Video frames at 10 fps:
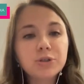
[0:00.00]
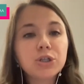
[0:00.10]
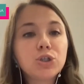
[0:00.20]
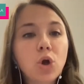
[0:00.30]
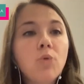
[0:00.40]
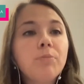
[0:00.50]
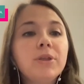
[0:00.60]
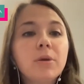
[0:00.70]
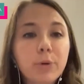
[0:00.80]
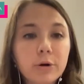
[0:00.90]
Just don't be
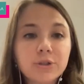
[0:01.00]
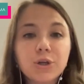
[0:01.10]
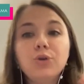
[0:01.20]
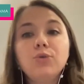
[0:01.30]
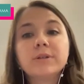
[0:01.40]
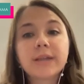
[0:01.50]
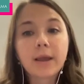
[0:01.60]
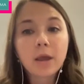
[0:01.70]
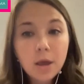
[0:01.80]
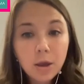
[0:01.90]
the person who is
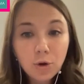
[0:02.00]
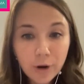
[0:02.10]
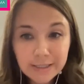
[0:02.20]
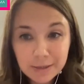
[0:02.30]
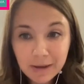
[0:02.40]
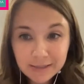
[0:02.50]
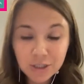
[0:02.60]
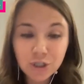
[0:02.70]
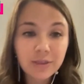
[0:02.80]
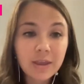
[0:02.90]
like crazy
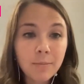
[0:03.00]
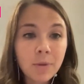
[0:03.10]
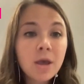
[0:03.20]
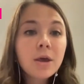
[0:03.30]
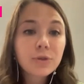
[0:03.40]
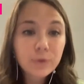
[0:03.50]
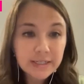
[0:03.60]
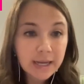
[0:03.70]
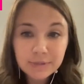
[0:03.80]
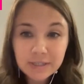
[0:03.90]
messaging them 3
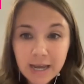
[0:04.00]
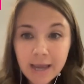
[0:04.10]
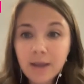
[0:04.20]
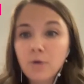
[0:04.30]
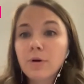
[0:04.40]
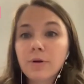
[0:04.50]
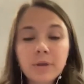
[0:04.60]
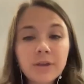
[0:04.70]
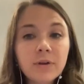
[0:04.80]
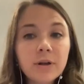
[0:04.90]
times a day or
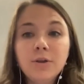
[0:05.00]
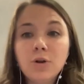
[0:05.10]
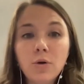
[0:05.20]
even,